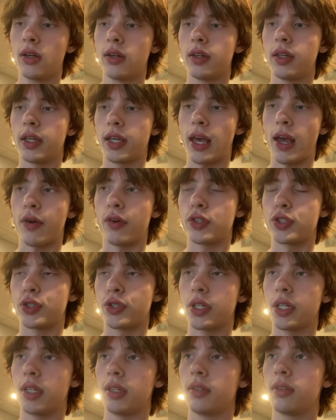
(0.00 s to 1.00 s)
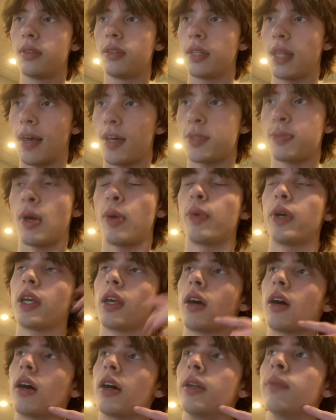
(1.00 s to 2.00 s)
he can't retreat. That was my win
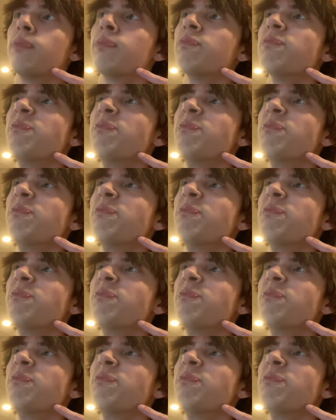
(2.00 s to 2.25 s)
con.